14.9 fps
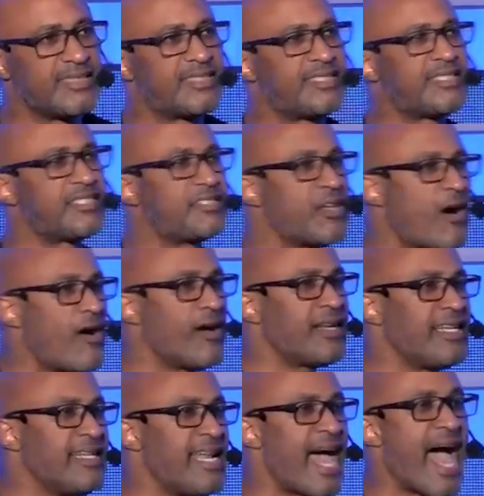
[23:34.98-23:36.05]

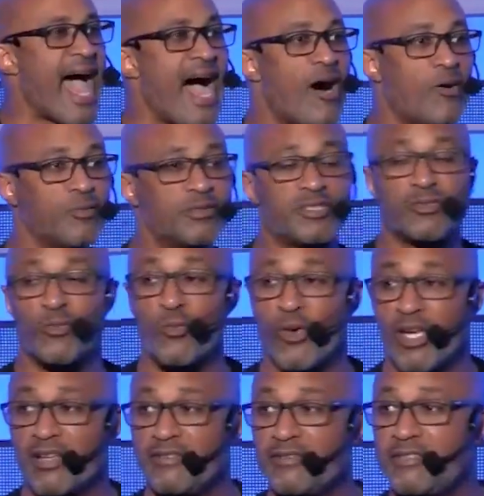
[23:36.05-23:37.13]
started out
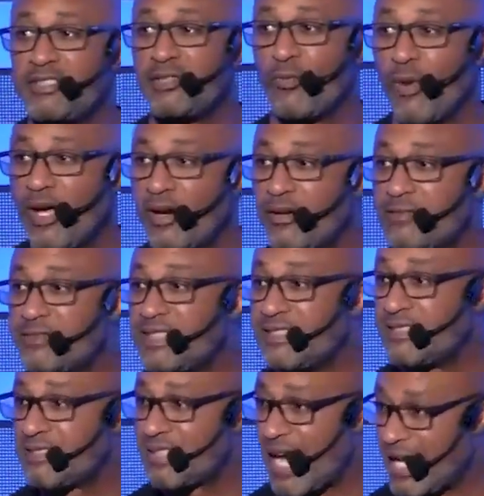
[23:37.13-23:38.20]
with 12
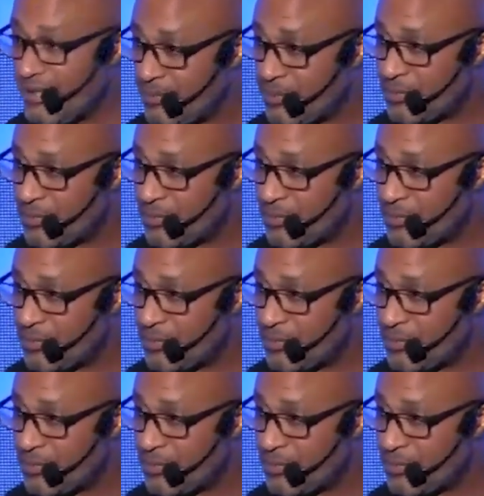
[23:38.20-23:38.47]
disciples.